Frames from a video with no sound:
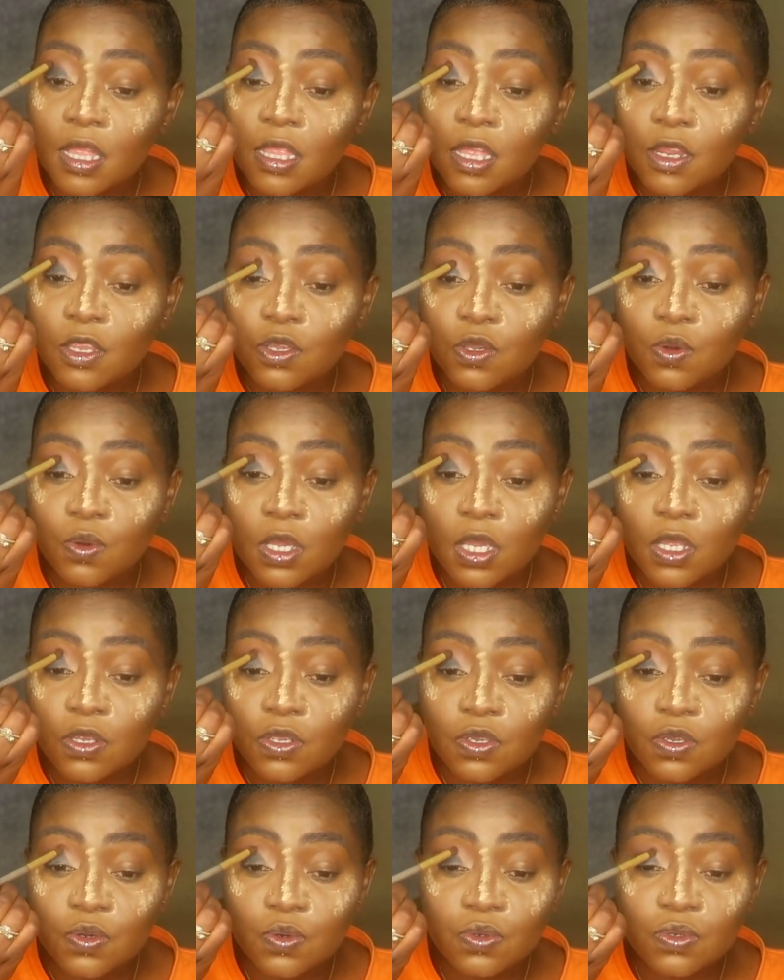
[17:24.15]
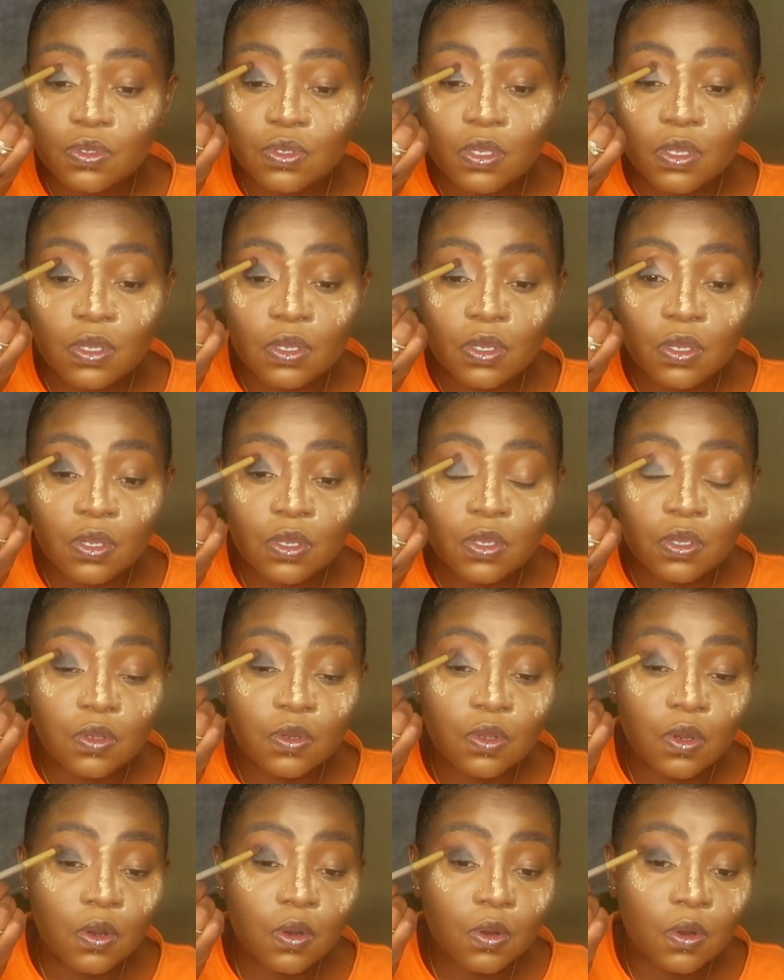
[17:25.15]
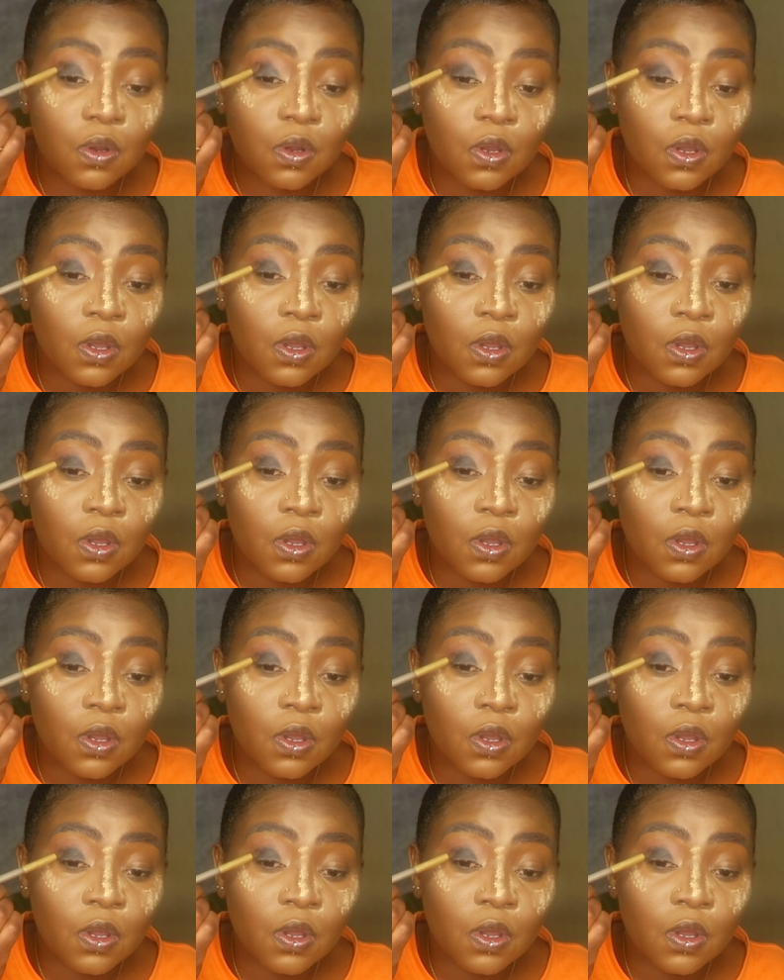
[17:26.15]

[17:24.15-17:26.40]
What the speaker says: that you can use, you know,